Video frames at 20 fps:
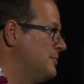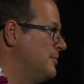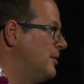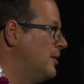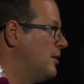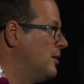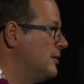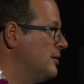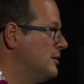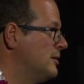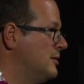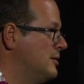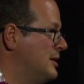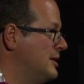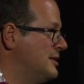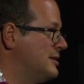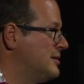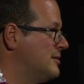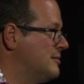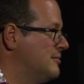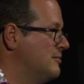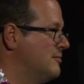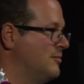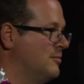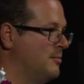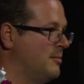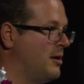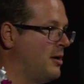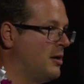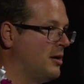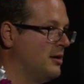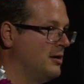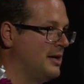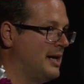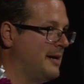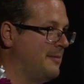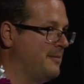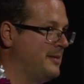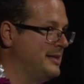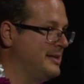bottle
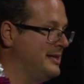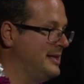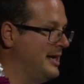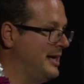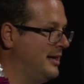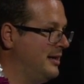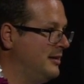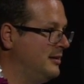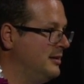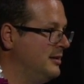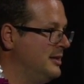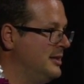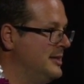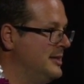up in the air,